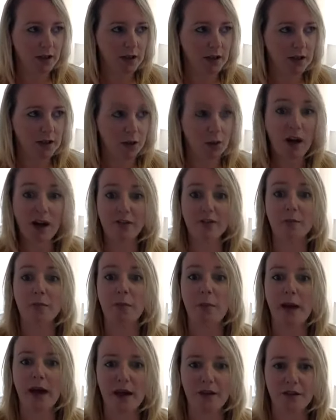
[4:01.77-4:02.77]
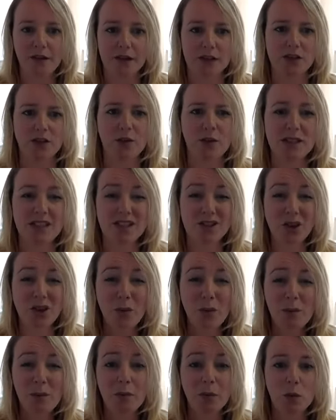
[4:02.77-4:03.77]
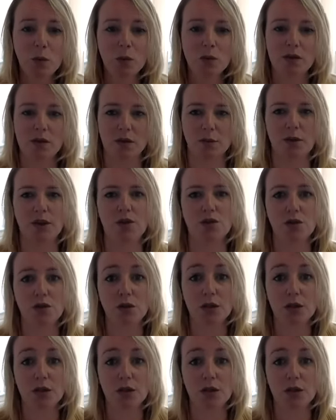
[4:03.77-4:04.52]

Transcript: You have to prepare for that. So it's so important that when you do